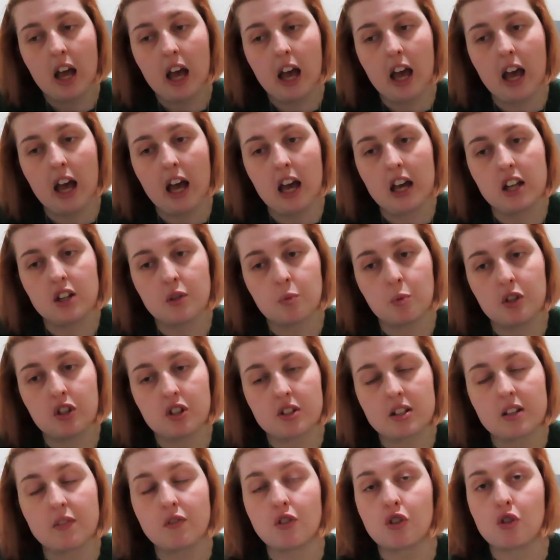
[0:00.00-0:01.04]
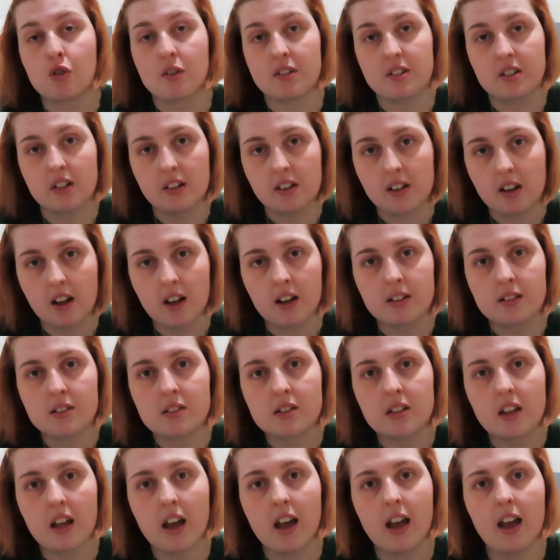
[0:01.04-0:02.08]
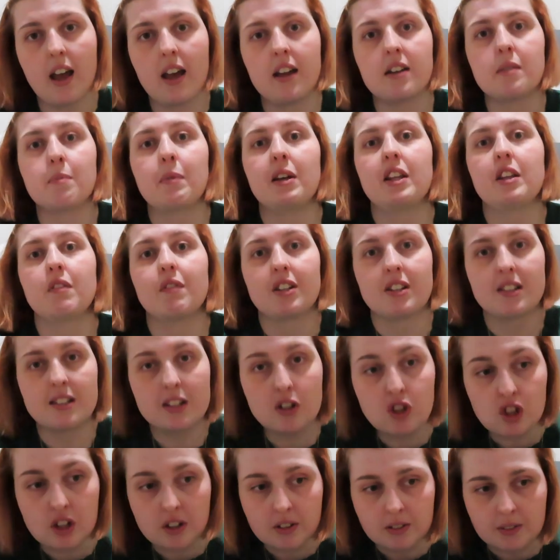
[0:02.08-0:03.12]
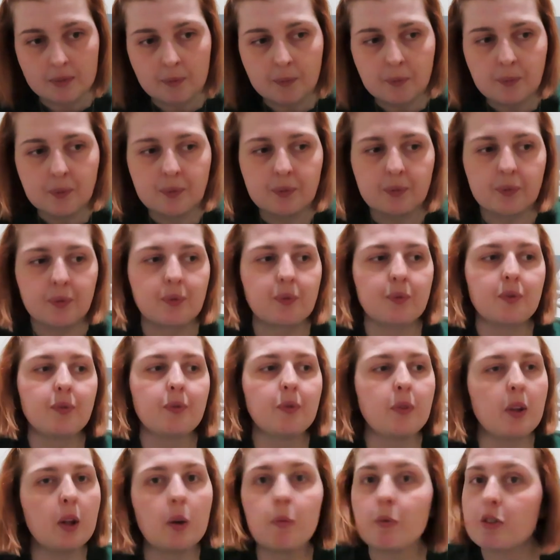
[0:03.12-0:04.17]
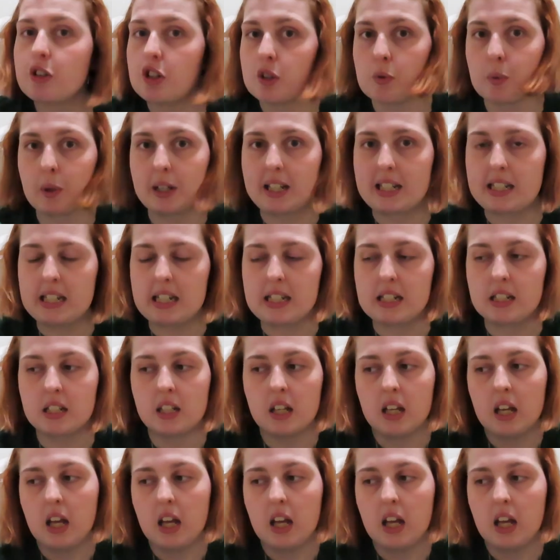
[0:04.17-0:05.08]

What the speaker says: and we just have to trust our guts and make the right decision, which is what I did.